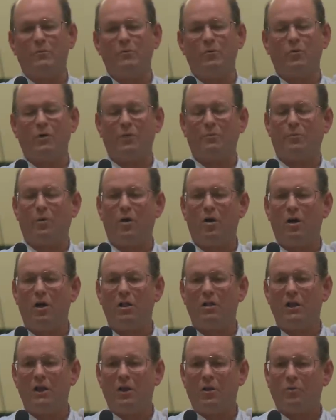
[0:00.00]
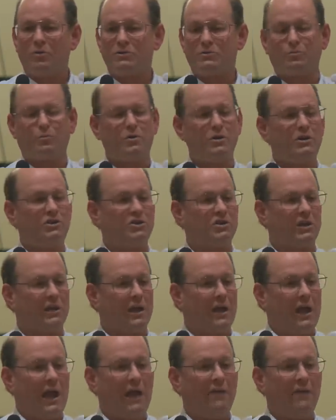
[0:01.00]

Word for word: where Paul was preaching.